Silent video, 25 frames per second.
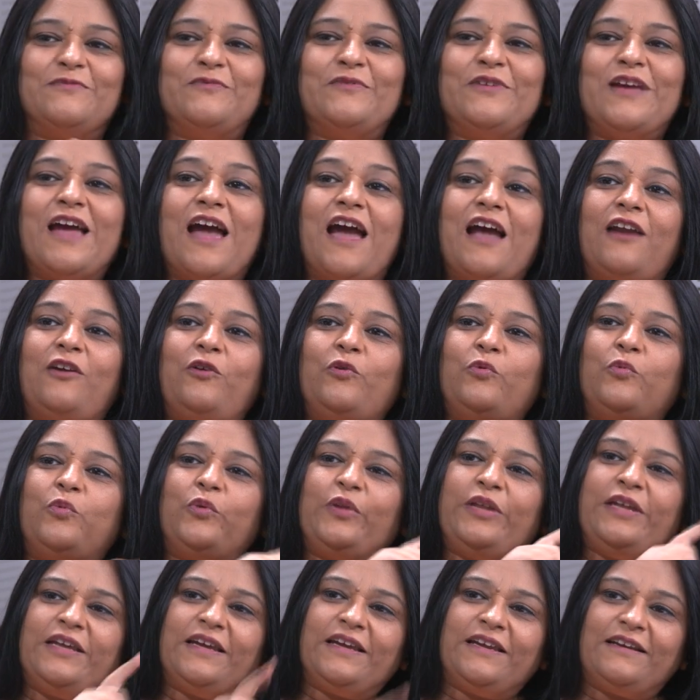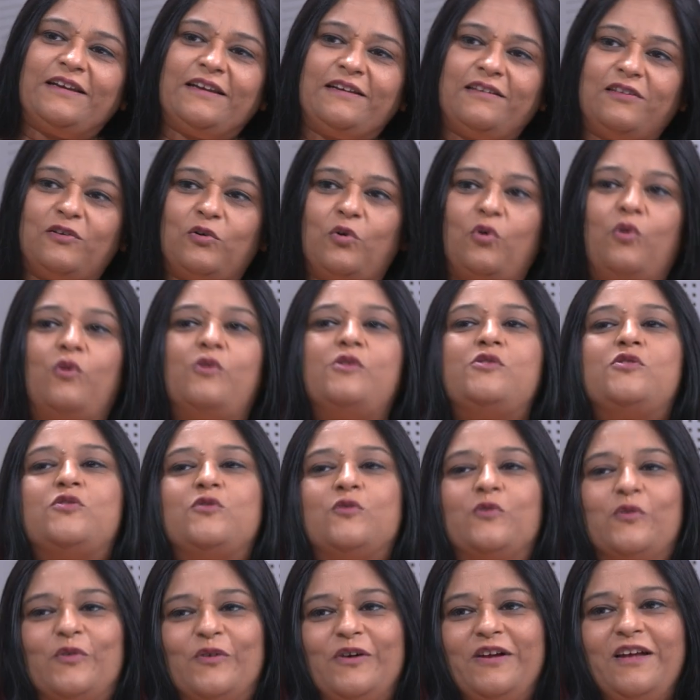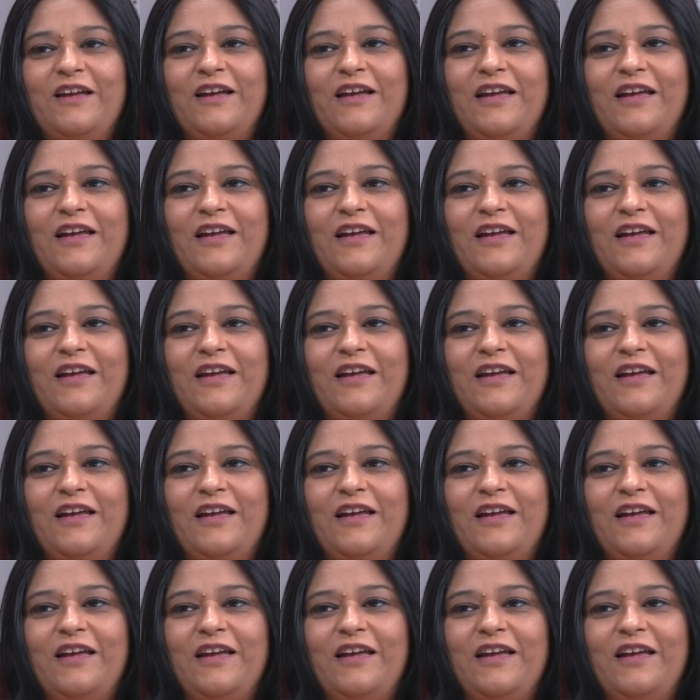We had to re-edit the whole show.